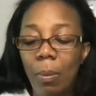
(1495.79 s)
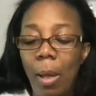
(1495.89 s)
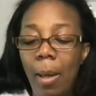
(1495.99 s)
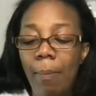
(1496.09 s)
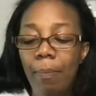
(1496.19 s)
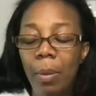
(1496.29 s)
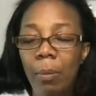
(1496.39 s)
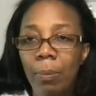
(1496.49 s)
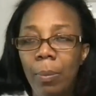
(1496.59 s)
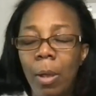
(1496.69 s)
um,
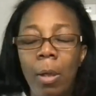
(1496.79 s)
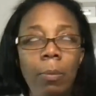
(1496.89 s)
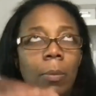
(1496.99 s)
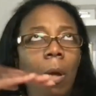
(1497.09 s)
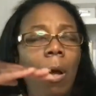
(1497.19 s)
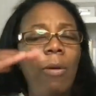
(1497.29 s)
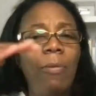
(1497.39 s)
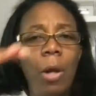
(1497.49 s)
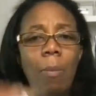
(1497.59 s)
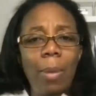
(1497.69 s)
like
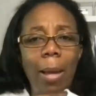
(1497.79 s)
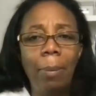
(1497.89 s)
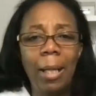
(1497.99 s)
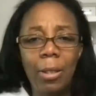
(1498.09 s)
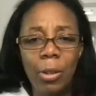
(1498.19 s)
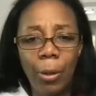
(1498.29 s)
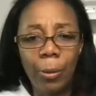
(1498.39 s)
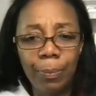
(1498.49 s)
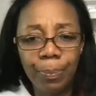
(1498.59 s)
overcome that plateau.